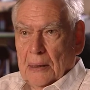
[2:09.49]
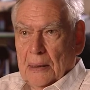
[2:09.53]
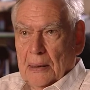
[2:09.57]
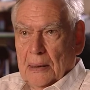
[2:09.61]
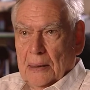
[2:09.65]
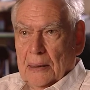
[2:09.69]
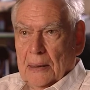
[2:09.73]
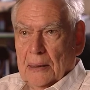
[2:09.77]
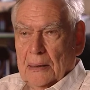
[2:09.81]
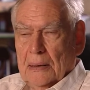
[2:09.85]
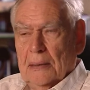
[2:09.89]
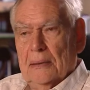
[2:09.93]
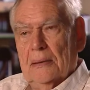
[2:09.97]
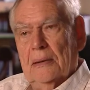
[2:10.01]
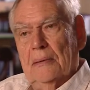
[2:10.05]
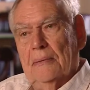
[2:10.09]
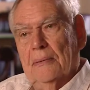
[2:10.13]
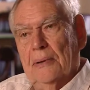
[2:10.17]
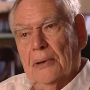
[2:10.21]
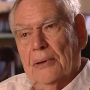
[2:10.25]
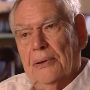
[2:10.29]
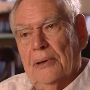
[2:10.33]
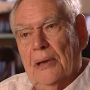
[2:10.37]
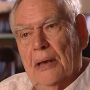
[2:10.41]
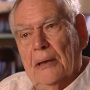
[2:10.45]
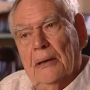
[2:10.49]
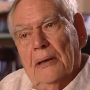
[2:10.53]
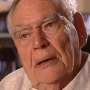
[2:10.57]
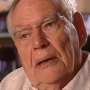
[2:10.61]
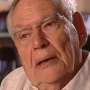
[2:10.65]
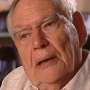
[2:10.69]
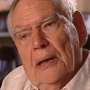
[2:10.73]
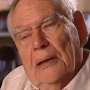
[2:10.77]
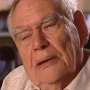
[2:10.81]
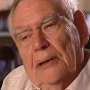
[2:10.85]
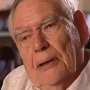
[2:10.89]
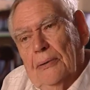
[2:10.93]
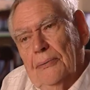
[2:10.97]
Uh, on the other
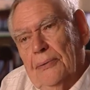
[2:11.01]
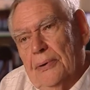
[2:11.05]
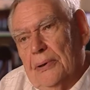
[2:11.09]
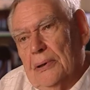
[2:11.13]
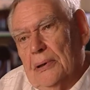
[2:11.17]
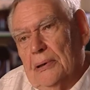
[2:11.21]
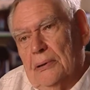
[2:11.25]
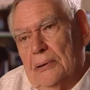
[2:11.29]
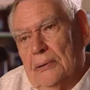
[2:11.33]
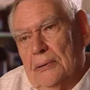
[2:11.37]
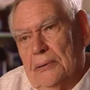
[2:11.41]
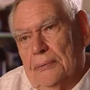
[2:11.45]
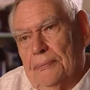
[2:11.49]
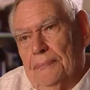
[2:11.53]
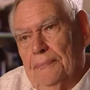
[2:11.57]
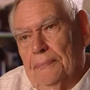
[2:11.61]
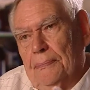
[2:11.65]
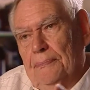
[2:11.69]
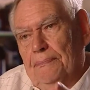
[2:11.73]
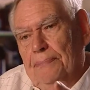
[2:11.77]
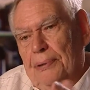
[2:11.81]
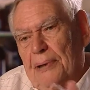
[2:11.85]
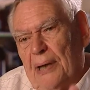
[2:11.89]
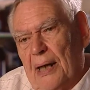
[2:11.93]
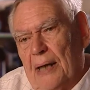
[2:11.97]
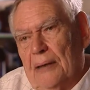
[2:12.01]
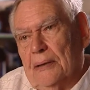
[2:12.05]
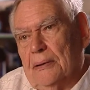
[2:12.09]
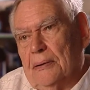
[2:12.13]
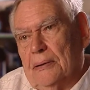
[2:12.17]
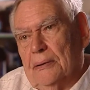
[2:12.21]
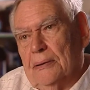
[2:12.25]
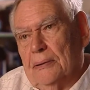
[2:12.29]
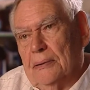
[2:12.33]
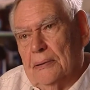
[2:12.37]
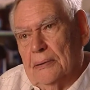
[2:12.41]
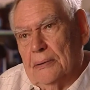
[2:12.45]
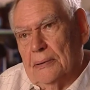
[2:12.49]
hand, I don't think it's
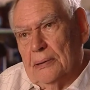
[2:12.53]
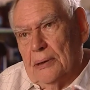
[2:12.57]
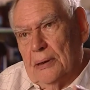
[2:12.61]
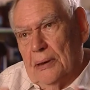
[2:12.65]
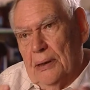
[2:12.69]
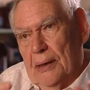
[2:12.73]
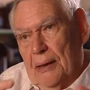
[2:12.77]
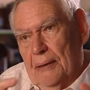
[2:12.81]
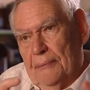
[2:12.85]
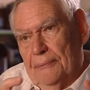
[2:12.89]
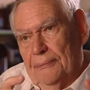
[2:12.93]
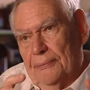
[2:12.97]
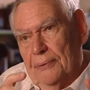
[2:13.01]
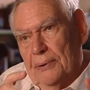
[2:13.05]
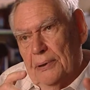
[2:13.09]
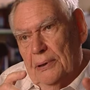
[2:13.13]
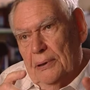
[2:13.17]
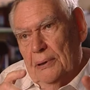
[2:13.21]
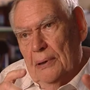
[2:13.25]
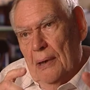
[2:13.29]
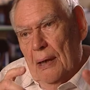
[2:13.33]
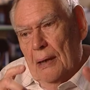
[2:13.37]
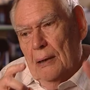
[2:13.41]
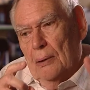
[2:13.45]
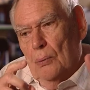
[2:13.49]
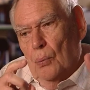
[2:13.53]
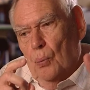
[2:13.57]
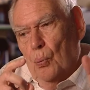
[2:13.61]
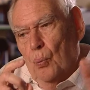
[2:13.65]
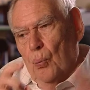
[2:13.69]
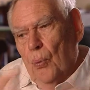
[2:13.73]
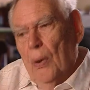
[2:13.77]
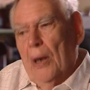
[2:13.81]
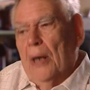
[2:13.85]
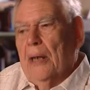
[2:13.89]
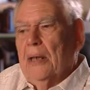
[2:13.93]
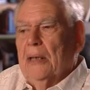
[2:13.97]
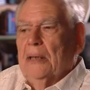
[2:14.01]
practical to have the
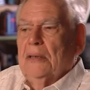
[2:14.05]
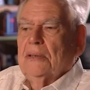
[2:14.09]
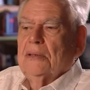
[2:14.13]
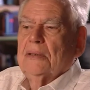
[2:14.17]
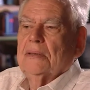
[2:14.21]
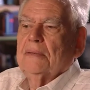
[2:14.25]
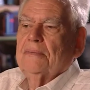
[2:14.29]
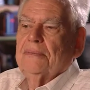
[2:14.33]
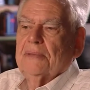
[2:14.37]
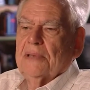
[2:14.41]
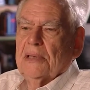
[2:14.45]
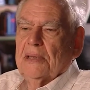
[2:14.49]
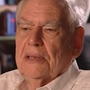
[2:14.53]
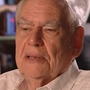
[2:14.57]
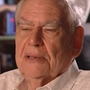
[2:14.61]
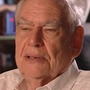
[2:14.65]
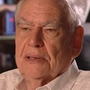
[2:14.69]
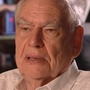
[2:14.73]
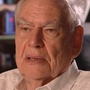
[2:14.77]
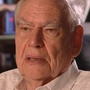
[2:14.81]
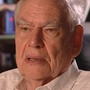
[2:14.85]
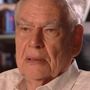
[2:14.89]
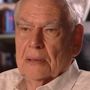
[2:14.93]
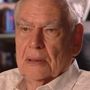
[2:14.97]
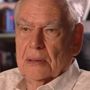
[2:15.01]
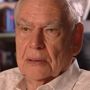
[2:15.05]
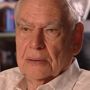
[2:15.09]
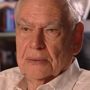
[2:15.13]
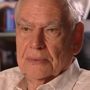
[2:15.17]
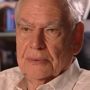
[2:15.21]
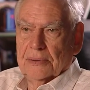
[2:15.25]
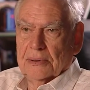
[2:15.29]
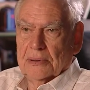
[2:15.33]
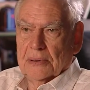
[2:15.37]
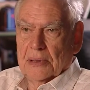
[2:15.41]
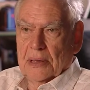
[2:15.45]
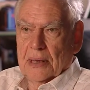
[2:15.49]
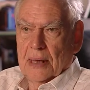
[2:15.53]
ways of teaching in
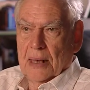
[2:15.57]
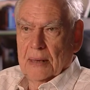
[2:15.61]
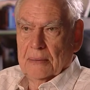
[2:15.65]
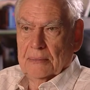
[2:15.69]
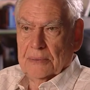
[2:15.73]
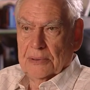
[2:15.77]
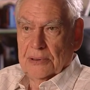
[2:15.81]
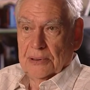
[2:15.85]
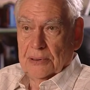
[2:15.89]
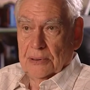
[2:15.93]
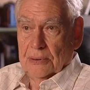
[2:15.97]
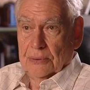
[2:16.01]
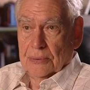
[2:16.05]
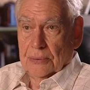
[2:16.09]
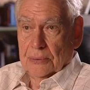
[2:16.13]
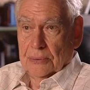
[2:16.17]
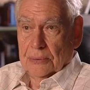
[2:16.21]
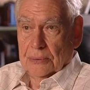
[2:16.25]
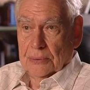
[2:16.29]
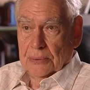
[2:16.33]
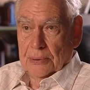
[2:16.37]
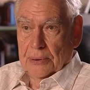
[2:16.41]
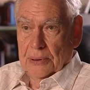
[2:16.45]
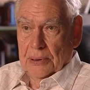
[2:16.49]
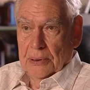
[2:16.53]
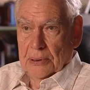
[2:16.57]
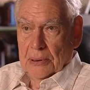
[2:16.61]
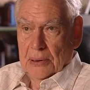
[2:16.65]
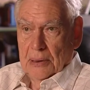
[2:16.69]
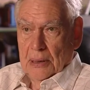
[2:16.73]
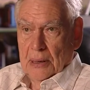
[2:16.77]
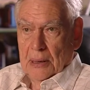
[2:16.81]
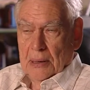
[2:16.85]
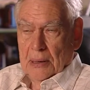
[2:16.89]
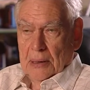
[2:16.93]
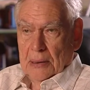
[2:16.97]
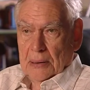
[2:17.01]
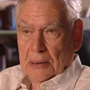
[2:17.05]
Oxford and Cambridge into all the
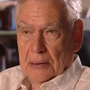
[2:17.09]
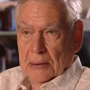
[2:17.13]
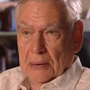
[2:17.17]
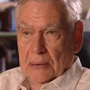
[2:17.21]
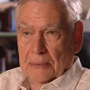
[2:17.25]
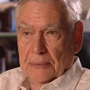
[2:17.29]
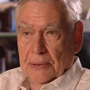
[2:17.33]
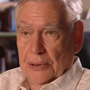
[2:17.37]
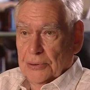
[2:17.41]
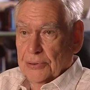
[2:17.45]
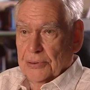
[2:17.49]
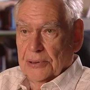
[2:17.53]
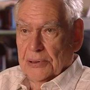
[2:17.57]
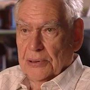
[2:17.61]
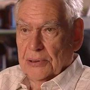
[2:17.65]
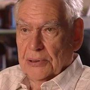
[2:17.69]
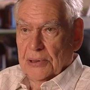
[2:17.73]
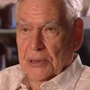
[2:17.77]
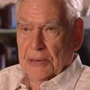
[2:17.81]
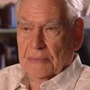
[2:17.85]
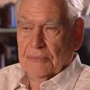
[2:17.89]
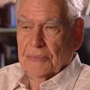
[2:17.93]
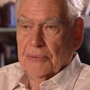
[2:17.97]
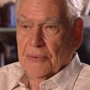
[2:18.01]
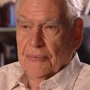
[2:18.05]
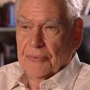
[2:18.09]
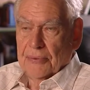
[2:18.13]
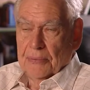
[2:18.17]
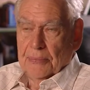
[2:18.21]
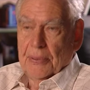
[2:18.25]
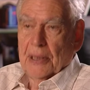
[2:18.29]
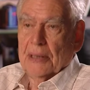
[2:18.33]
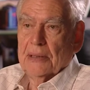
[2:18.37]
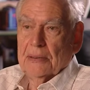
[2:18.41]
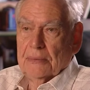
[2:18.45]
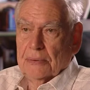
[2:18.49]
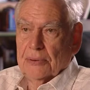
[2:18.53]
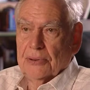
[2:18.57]
universities. Even if the
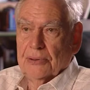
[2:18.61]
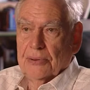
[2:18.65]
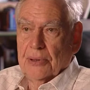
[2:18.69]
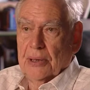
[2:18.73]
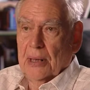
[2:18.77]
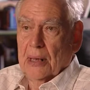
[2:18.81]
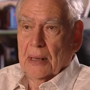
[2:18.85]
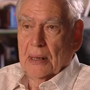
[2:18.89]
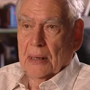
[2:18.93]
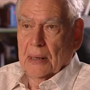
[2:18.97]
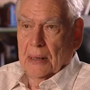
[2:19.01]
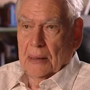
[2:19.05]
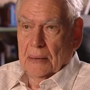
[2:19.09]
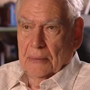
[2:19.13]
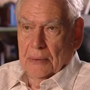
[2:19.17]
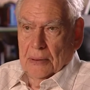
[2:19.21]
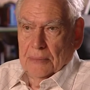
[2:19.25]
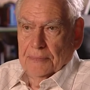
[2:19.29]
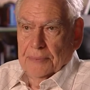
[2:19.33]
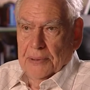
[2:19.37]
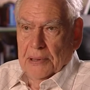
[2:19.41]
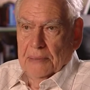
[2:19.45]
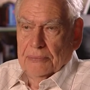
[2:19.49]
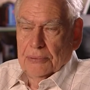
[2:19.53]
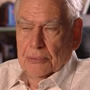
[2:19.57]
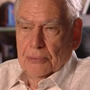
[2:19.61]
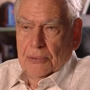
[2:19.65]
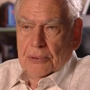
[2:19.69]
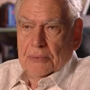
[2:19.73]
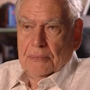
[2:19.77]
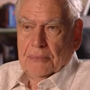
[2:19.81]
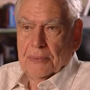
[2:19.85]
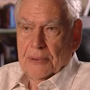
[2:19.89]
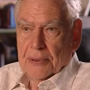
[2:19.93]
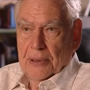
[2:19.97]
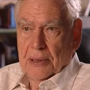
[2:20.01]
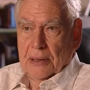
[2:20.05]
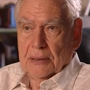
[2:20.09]
money was there, the people
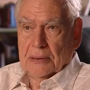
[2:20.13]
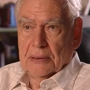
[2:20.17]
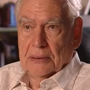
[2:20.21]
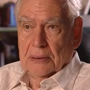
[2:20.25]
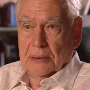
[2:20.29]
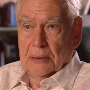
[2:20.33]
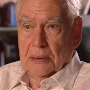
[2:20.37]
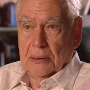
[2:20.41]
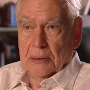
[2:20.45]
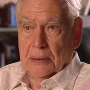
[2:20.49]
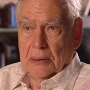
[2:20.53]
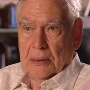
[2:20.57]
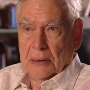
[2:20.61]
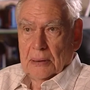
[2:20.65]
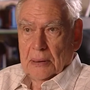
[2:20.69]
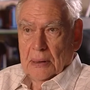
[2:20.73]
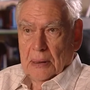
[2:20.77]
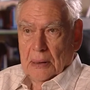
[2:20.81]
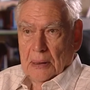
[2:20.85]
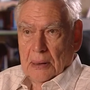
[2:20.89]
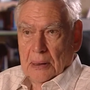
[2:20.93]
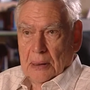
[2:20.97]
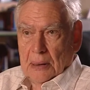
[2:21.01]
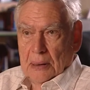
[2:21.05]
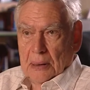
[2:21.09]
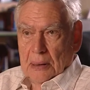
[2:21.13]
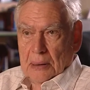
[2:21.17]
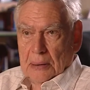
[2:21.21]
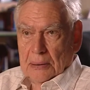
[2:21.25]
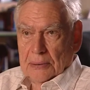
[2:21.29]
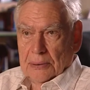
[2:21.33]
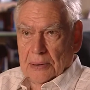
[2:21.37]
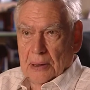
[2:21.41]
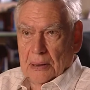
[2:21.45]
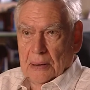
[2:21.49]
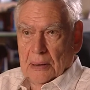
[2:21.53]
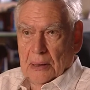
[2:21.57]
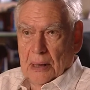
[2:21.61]
wouldn't be there to do it.
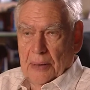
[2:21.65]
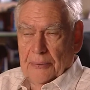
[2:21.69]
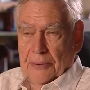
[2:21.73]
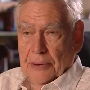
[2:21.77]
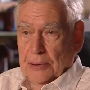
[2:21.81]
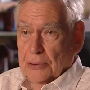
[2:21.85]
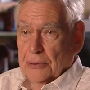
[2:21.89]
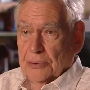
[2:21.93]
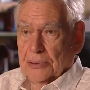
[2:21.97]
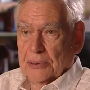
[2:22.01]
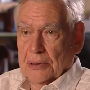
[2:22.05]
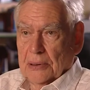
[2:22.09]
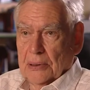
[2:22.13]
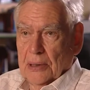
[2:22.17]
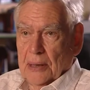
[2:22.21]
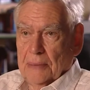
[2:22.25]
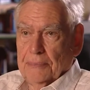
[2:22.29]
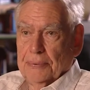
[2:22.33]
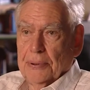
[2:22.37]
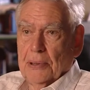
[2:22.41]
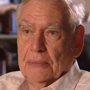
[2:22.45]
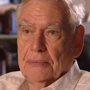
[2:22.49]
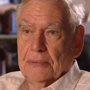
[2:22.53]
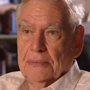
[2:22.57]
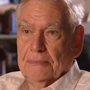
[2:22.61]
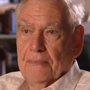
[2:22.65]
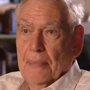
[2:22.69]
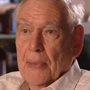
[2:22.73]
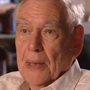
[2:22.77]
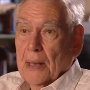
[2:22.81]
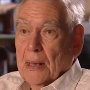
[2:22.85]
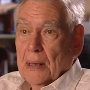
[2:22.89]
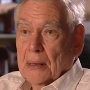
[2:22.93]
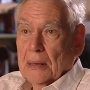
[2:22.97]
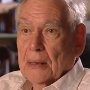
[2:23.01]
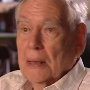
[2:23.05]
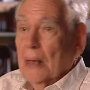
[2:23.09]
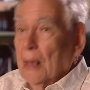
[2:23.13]
So I think this is a great problem.
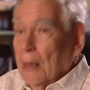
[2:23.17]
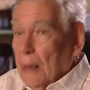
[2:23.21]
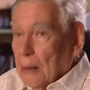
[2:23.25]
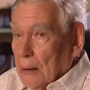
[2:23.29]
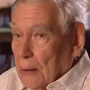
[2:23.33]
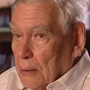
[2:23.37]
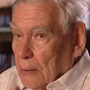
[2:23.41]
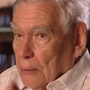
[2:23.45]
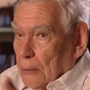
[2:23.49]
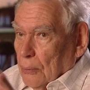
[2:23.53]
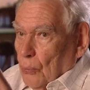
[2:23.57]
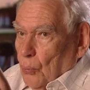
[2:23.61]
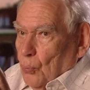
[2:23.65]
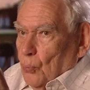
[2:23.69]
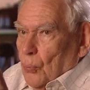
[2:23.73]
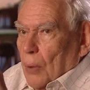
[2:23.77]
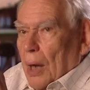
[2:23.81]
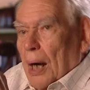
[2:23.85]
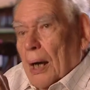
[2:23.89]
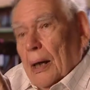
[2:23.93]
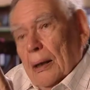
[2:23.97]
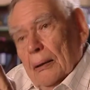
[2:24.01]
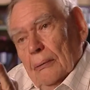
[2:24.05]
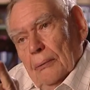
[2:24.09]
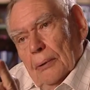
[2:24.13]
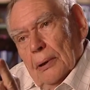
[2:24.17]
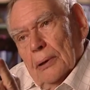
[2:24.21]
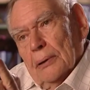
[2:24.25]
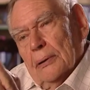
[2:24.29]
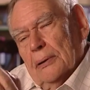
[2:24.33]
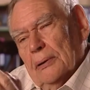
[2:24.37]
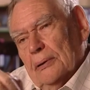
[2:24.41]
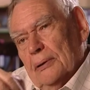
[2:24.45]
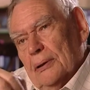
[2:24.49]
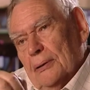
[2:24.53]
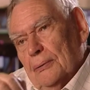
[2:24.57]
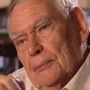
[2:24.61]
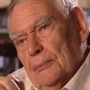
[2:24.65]
Now, I wonder,
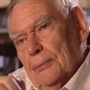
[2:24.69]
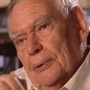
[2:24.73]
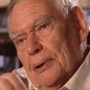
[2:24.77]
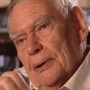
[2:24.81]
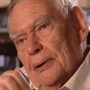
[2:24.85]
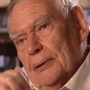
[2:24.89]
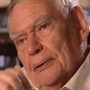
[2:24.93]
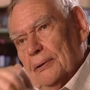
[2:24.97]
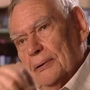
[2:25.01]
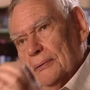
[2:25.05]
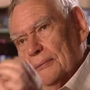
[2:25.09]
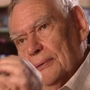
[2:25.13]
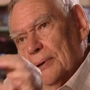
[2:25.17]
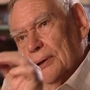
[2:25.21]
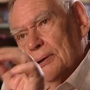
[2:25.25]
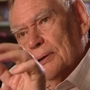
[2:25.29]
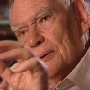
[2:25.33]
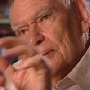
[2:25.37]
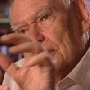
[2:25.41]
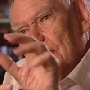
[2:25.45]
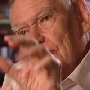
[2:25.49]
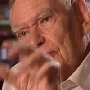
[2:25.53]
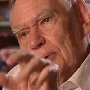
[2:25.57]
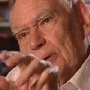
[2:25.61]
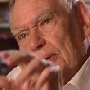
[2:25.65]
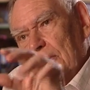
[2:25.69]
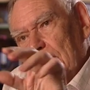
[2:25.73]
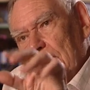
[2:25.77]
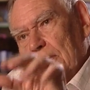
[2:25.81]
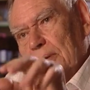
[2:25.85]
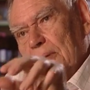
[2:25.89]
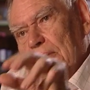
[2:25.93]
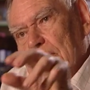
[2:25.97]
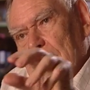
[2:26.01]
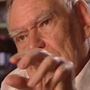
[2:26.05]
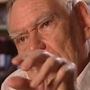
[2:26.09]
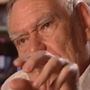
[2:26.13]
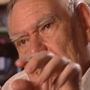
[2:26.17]
you know, whether one can really
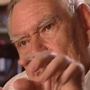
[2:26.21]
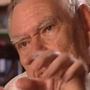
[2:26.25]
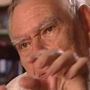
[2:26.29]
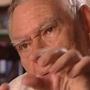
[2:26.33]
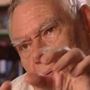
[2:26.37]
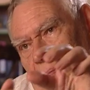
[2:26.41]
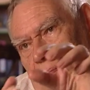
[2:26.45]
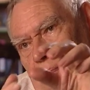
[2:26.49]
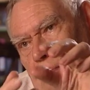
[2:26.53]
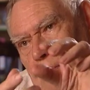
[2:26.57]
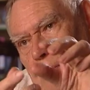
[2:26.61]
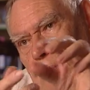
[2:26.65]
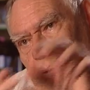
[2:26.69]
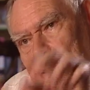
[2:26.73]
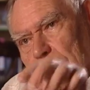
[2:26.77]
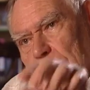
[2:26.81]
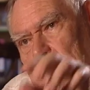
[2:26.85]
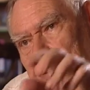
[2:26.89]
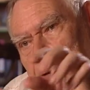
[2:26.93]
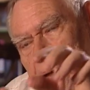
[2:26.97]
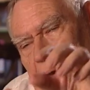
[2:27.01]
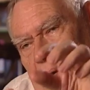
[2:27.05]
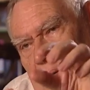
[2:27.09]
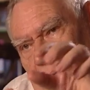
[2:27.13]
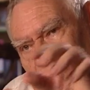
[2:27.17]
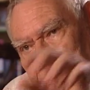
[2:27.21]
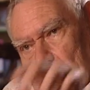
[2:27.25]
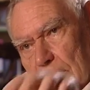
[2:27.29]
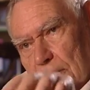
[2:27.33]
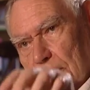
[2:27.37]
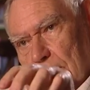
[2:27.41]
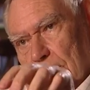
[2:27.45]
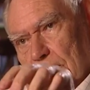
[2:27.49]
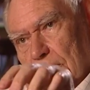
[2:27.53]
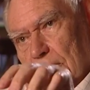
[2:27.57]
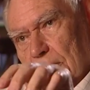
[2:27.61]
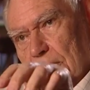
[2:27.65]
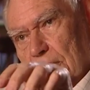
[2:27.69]
use modern
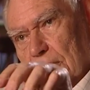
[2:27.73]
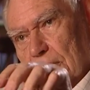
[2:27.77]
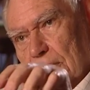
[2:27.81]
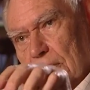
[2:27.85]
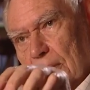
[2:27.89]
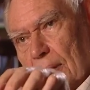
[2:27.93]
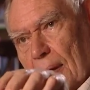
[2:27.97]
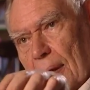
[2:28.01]
technologies